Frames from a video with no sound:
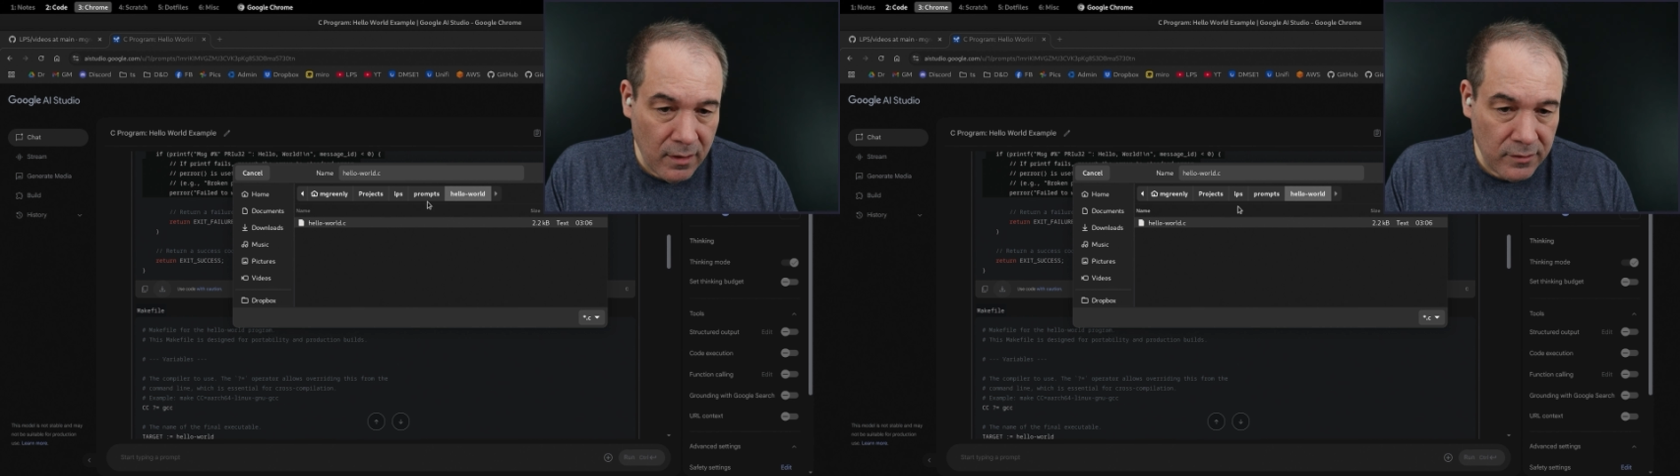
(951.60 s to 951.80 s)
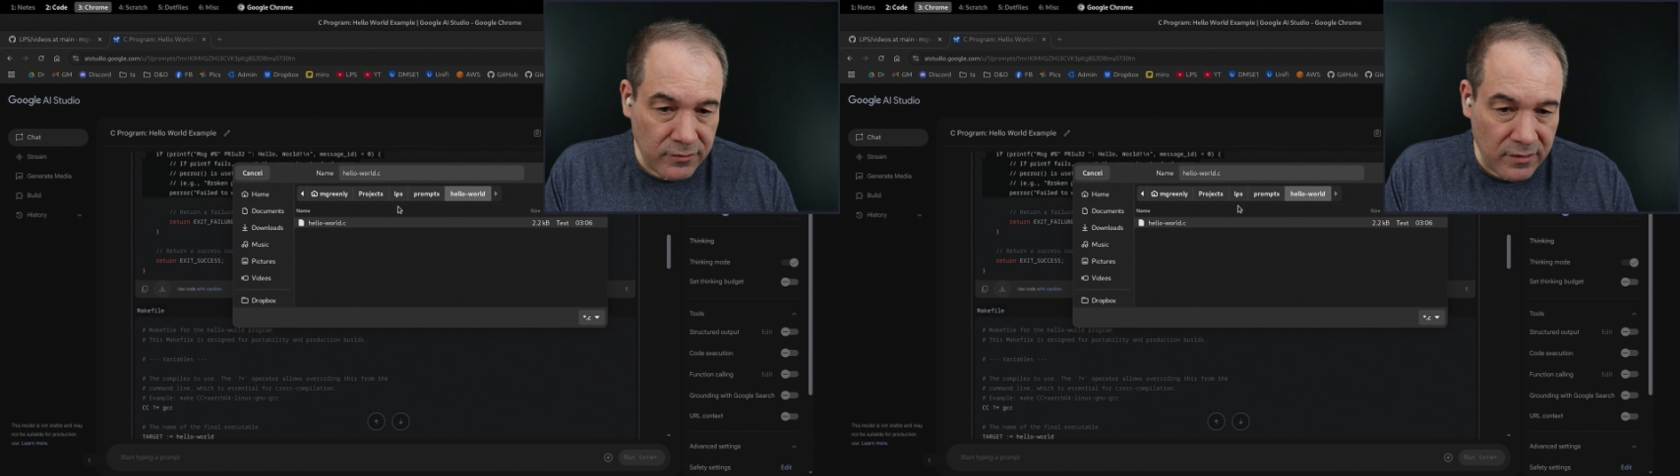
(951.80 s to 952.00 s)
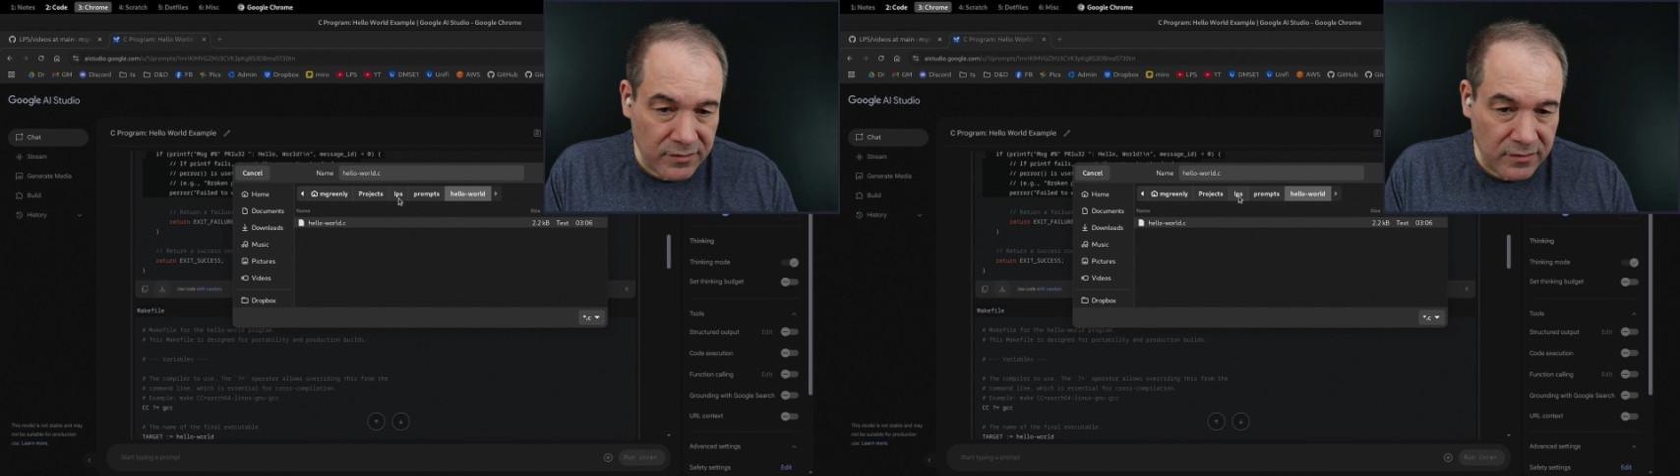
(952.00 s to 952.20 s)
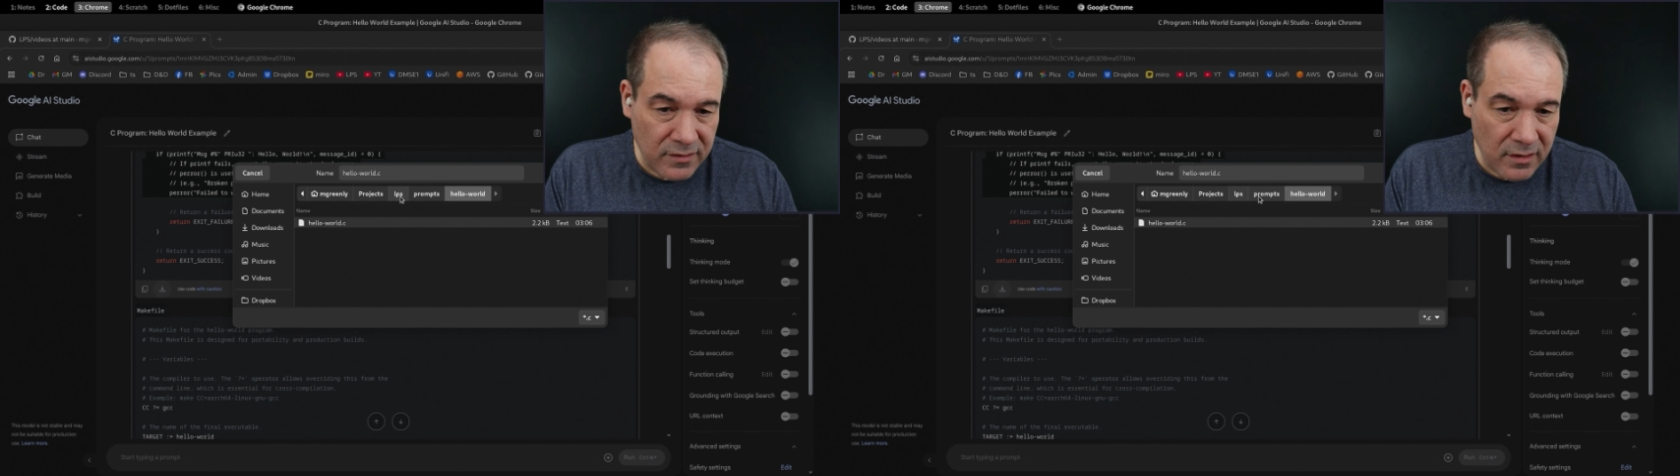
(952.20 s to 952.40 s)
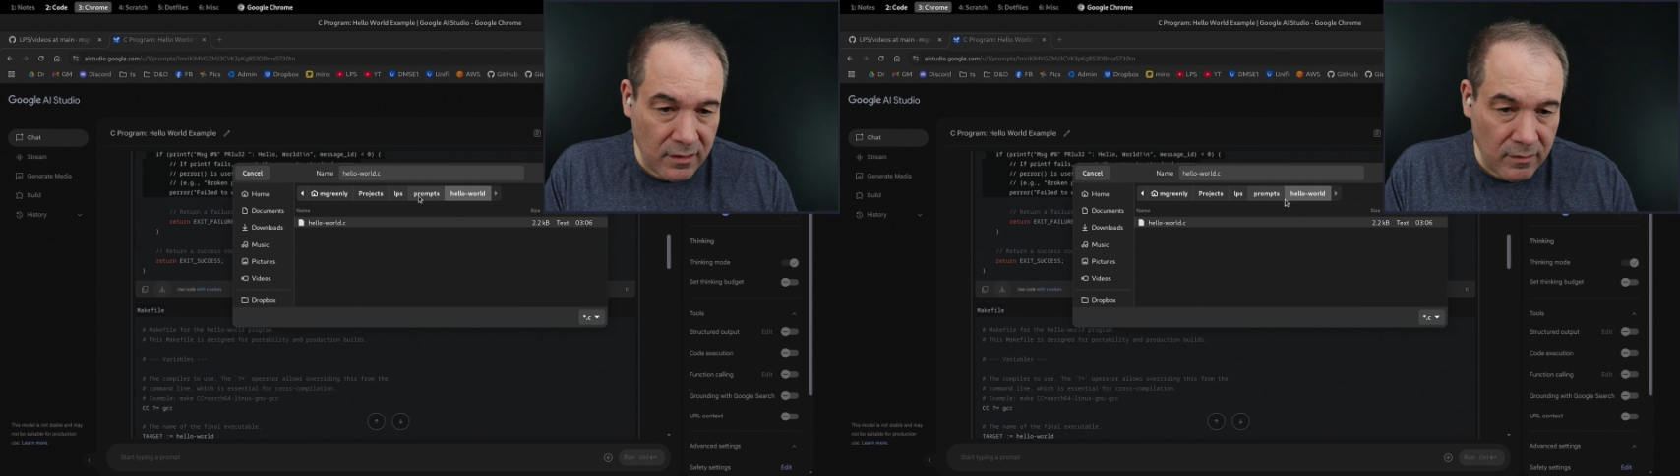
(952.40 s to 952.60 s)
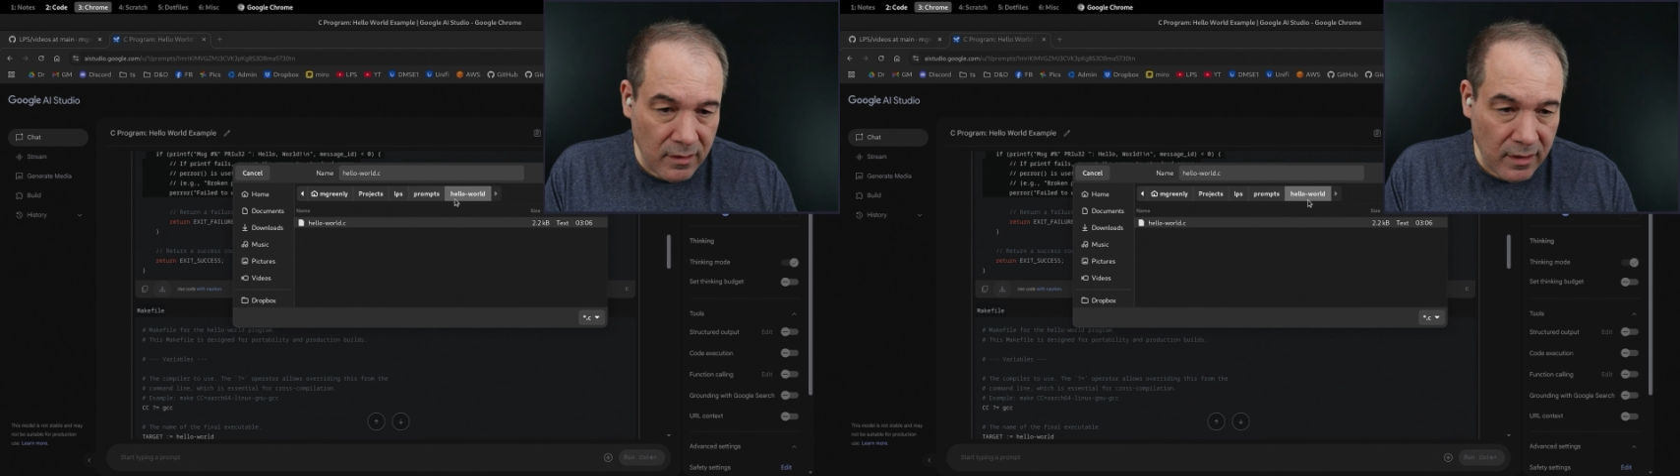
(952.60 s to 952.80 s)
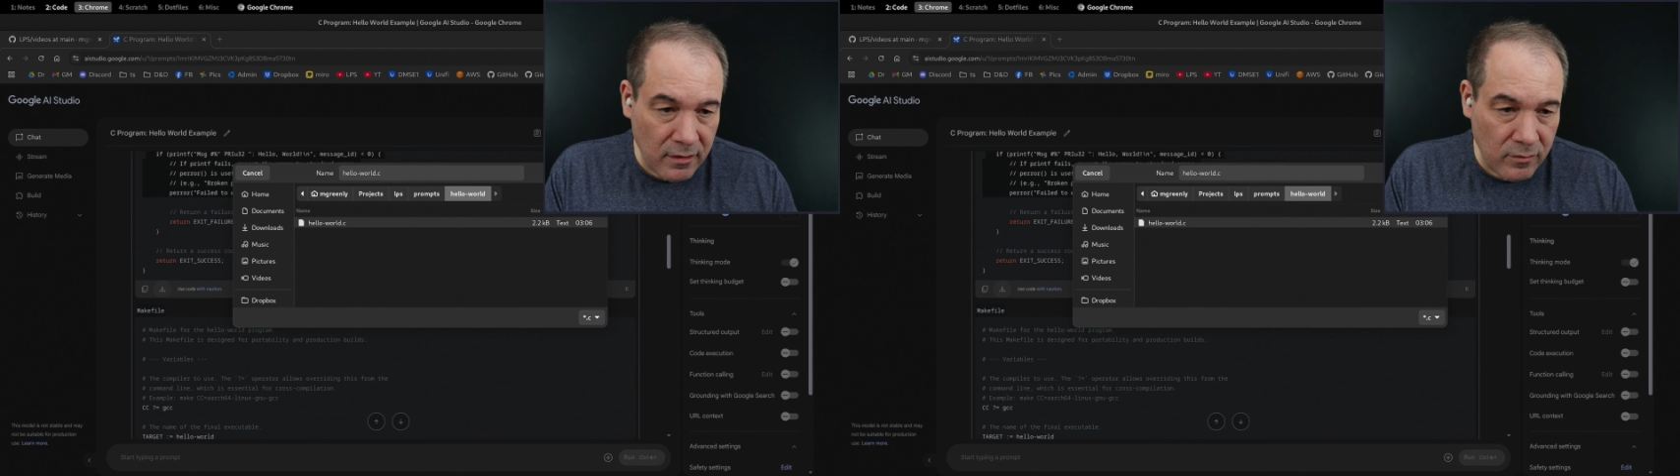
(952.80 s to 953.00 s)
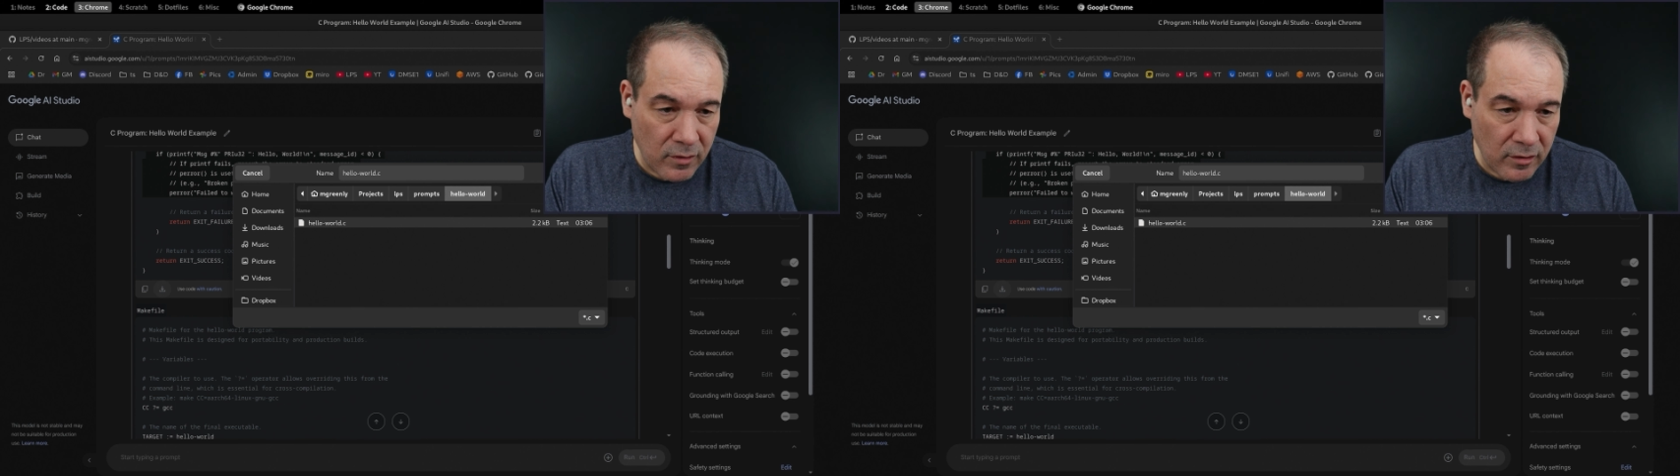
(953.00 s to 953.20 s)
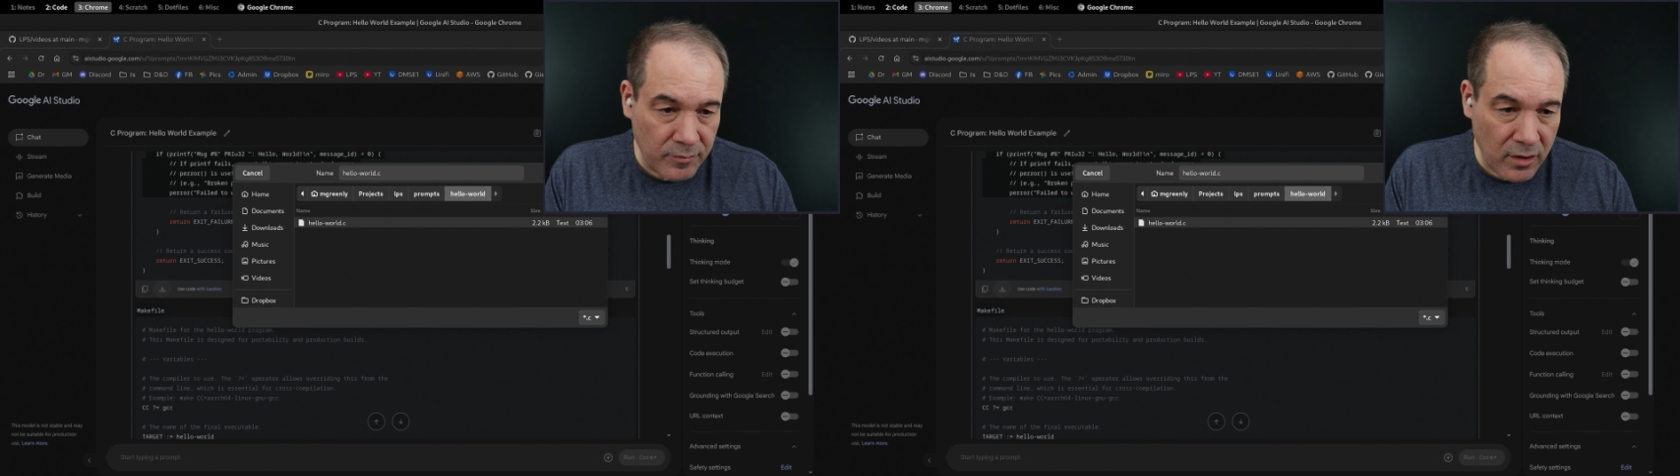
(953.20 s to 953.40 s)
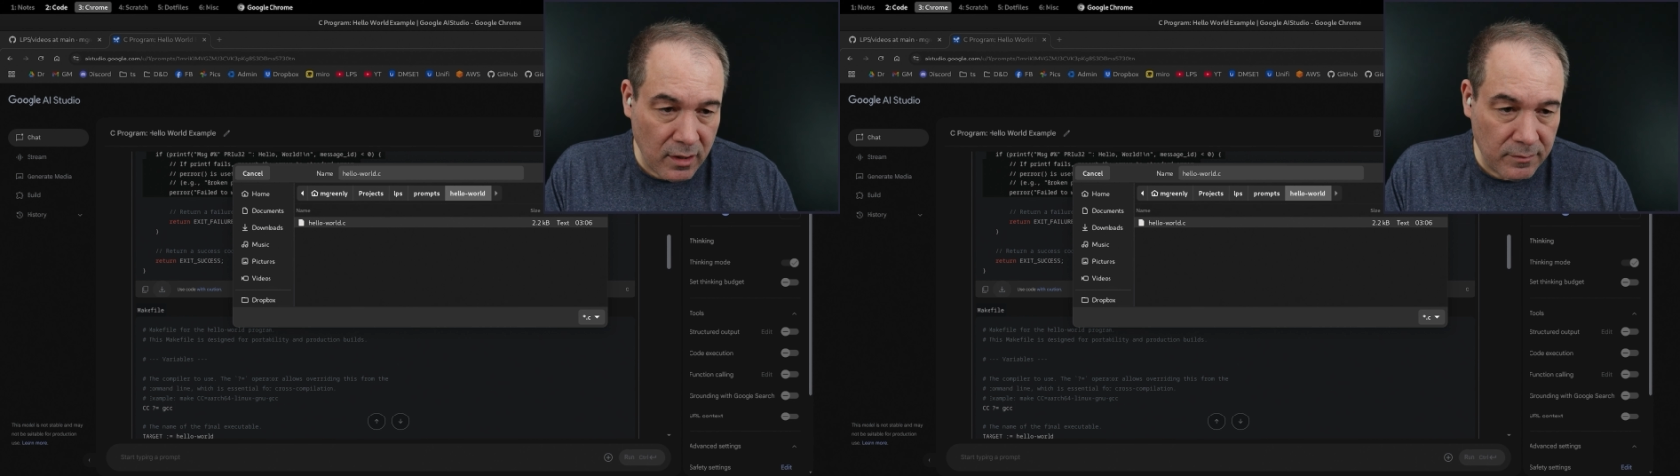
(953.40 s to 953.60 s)
So this is in Hello
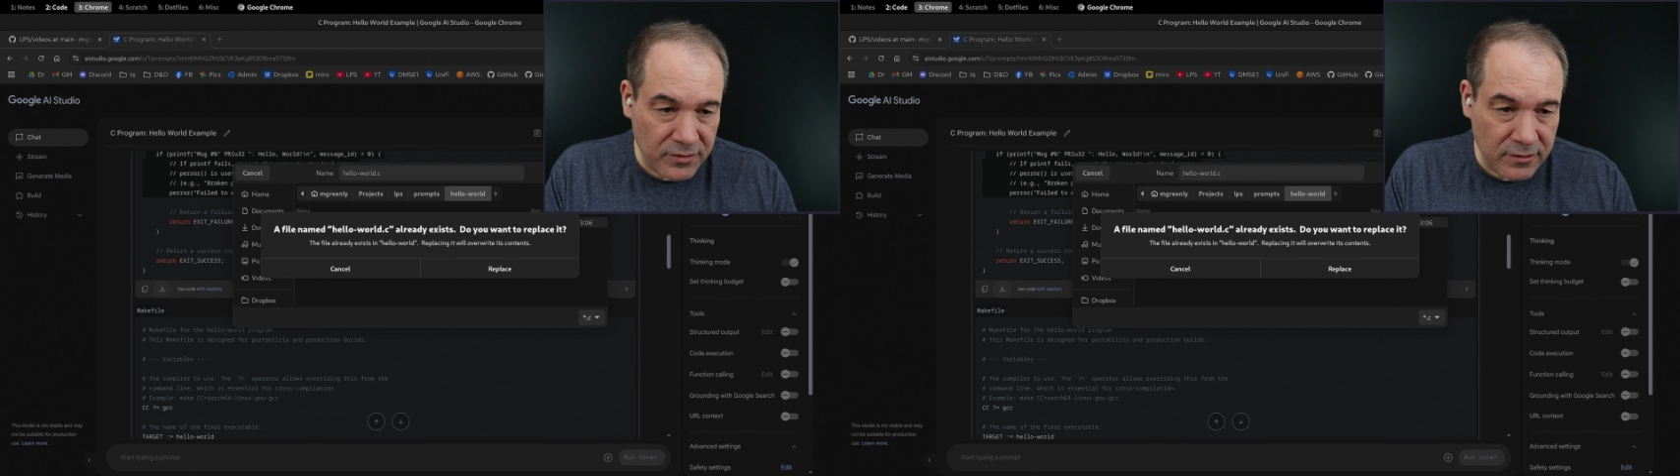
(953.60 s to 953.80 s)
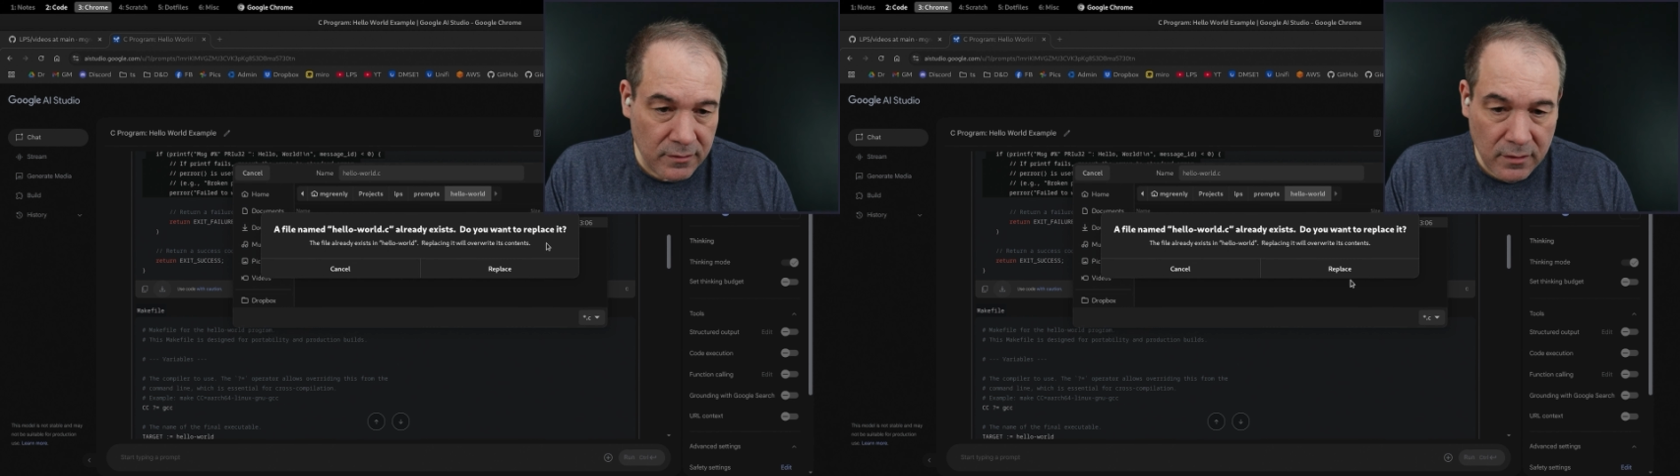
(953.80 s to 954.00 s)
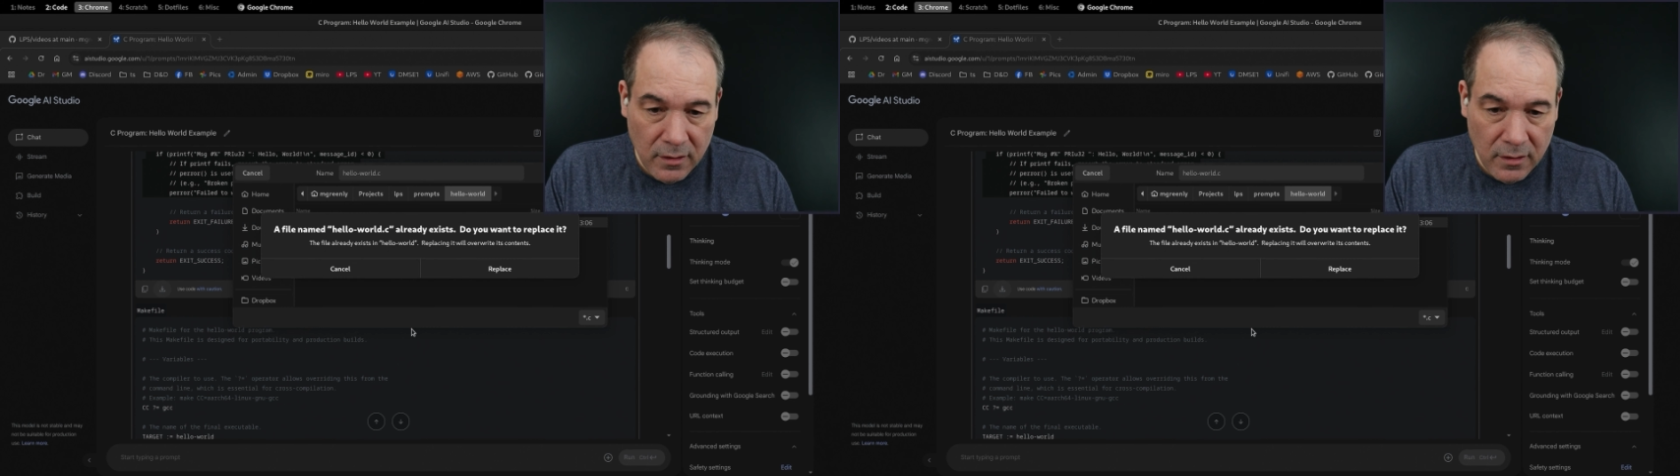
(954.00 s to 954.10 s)
World prompts.